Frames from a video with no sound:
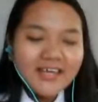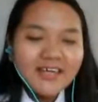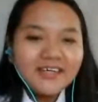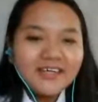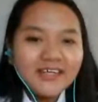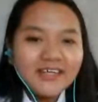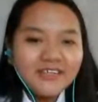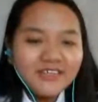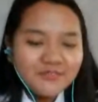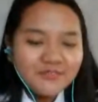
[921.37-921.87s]

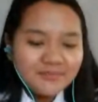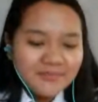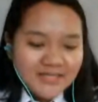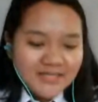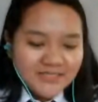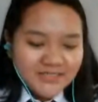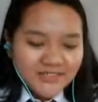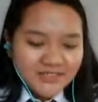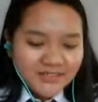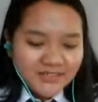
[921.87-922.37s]
can you
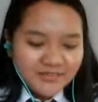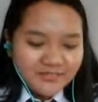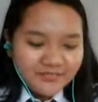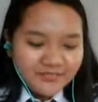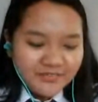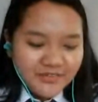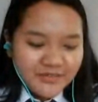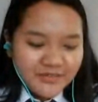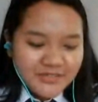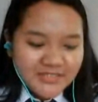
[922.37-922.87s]
mention a
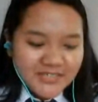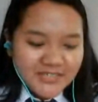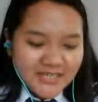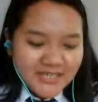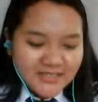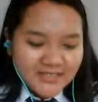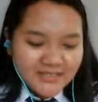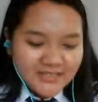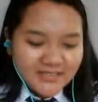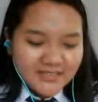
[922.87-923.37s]
few
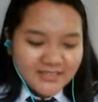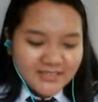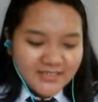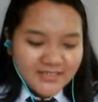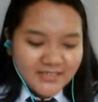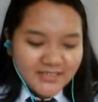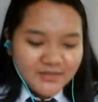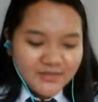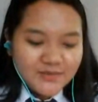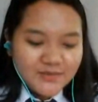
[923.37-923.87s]
changes
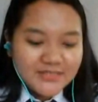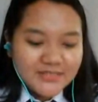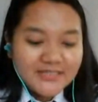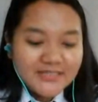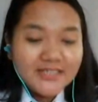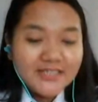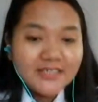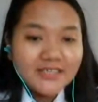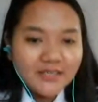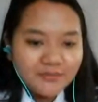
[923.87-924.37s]
you
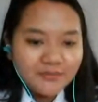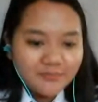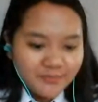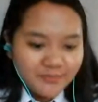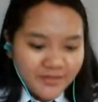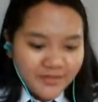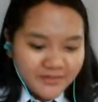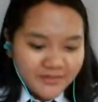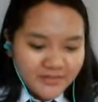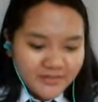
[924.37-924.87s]
see
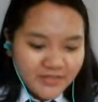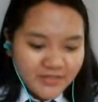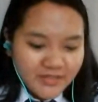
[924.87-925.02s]
compared